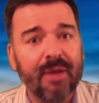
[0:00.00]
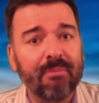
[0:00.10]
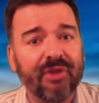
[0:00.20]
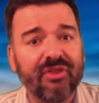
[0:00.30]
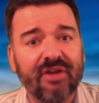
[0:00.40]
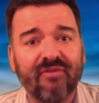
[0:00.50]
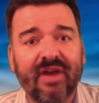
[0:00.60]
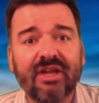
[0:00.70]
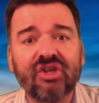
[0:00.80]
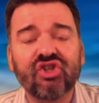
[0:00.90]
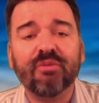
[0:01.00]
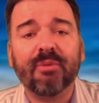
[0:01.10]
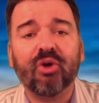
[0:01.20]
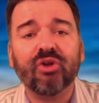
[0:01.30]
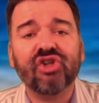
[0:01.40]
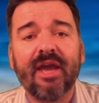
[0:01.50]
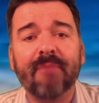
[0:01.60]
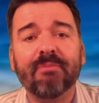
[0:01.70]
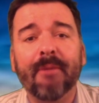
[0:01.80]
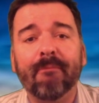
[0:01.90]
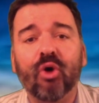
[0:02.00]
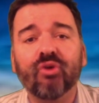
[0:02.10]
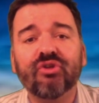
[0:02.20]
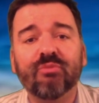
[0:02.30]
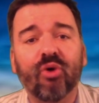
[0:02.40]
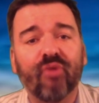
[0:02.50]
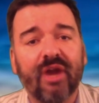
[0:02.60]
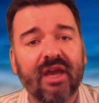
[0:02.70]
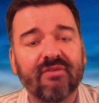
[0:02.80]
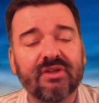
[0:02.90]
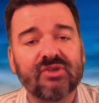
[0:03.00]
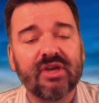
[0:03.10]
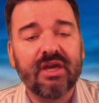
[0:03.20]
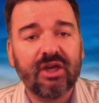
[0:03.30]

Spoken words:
But the defending Super Bowl champion Baltimore Ravens